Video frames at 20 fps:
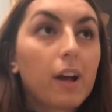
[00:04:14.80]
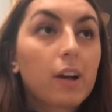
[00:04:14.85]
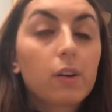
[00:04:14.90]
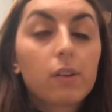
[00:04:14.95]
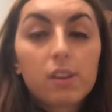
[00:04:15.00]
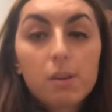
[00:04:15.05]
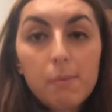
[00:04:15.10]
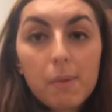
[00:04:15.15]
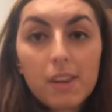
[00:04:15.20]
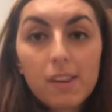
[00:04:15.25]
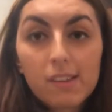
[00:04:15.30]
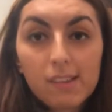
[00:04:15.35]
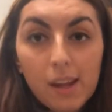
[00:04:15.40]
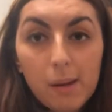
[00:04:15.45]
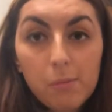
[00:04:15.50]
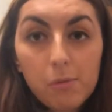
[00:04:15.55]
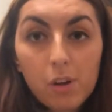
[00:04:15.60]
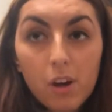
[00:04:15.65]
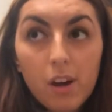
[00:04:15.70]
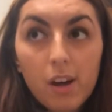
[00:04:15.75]
I got them at the
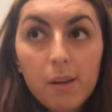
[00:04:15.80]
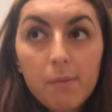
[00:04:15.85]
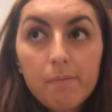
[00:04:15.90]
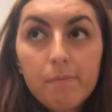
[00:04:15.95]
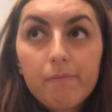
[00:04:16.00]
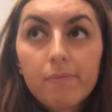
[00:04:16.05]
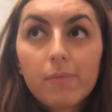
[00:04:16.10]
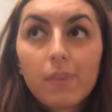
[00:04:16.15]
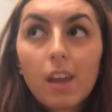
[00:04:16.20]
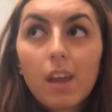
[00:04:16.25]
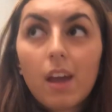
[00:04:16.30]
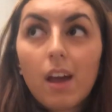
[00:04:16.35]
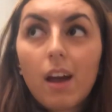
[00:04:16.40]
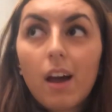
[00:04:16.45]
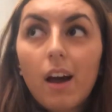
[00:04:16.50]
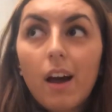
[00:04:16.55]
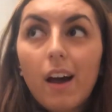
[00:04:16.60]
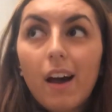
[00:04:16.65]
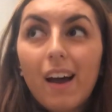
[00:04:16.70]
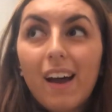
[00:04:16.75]
same time,
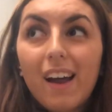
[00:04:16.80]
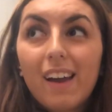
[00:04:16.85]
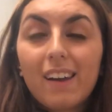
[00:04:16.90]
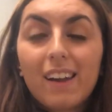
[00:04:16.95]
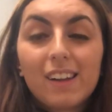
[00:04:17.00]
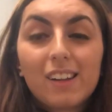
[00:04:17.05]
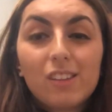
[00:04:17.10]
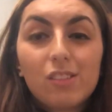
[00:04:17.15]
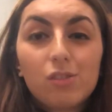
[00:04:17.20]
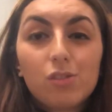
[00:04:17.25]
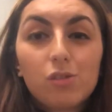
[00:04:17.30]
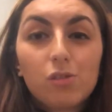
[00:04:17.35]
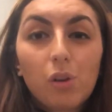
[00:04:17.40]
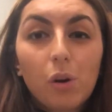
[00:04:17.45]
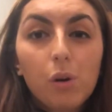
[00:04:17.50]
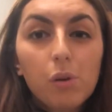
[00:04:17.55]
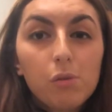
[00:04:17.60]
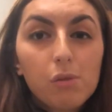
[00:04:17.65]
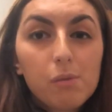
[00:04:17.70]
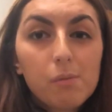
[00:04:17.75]
and I
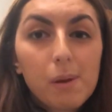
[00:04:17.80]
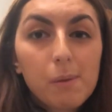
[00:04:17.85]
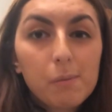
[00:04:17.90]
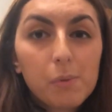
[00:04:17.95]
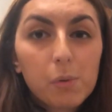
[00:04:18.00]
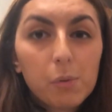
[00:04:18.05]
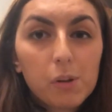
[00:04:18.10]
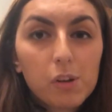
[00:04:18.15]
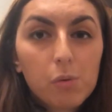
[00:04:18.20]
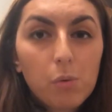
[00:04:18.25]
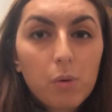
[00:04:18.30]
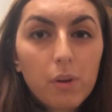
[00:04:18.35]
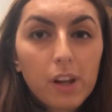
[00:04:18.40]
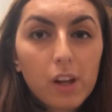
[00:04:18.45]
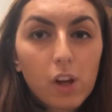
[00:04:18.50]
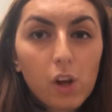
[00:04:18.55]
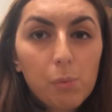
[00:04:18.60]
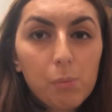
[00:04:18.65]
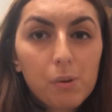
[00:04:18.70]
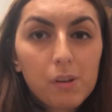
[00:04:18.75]
don't remember which one
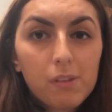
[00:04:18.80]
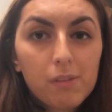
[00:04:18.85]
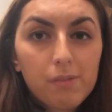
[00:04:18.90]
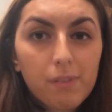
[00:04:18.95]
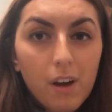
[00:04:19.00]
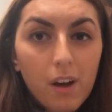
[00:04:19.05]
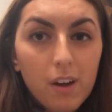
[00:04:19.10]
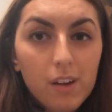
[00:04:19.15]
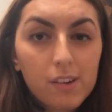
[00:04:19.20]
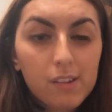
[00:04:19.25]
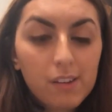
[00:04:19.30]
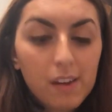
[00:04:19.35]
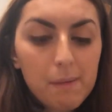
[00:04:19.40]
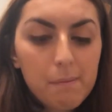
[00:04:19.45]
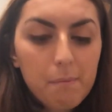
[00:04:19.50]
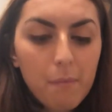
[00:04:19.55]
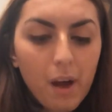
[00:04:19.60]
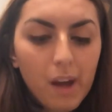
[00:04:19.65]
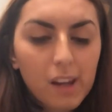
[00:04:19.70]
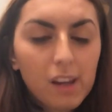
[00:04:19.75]
I opened first. It
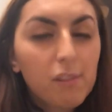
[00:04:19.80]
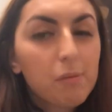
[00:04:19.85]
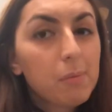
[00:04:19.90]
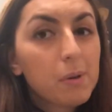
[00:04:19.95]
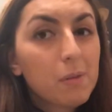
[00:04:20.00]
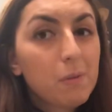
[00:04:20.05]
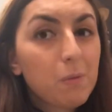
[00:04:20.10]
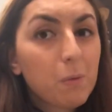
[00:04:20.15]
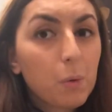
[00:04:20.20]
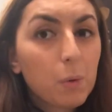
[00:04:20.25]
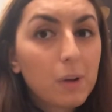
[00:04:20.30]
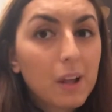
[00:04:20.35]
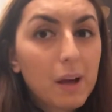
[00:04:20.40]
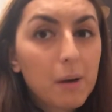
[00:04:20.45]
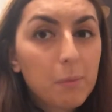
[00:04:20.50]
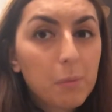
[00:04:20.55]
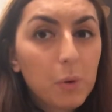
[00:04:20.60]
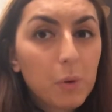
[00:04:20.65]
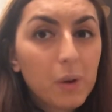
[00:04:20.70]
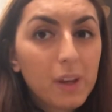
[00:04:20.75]
might have been Fall
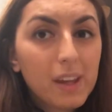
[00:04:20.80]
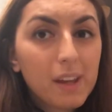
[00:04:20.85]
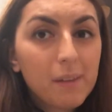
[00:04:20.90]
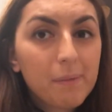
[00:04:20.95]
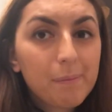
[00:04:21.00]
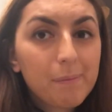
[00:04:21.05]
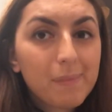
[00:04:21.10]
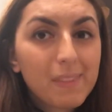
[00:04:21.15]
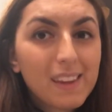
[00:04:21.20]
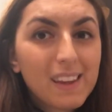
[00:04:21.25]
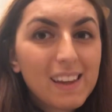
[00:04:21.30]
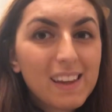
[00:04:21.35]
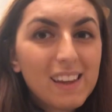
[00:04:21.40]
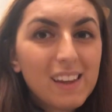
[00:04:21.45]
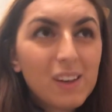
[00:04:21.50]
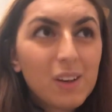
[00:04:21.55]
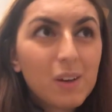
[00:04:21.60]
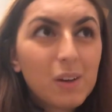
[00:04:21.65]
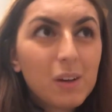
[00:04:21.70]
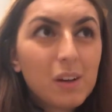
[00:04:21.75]
Out Boy.
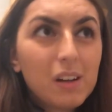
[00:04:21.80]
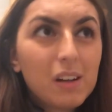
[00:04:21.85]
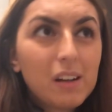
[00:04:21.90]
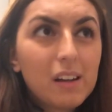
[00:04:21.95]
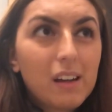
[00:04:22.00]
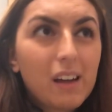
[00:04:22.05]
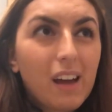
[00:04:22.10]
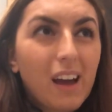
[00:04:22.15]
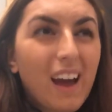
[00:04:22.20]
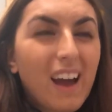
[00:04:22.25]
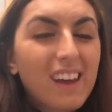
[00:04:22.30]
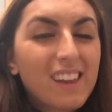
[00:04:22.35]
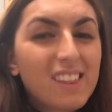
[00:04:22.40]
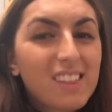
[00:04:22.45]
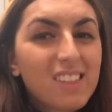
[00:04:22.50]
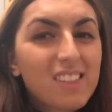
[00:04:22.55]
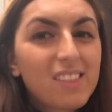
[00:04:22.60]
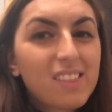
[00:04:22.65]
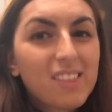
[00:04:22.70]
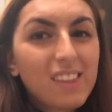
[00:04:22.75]
I
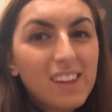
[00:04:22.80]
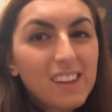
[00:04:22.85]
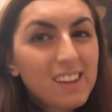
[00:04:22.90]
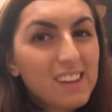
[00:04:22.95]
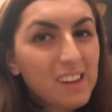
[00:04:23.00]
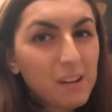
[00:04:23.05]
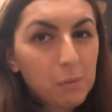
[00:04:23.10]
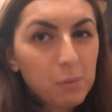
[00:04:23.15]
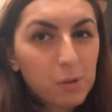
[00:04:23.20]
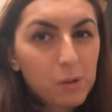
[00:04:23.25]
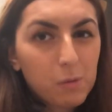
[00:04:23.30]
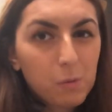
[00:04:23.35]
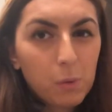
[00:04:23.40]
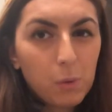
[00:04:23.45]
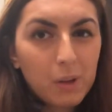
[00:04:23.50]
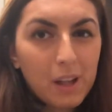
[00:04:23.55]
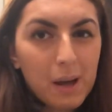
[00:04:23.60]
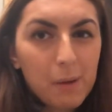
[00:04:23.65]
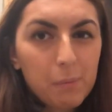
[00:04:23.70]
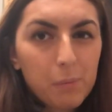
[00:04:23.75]
think it was
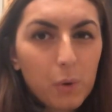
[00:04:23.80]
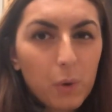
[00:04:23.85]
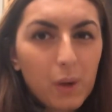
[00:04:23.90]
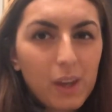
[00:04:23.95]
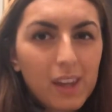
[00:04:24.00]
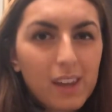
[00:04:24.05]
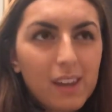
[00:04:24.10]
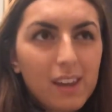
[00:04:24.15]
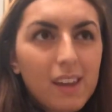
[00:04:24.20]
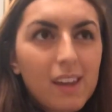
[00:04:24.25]
Fall Out Boy.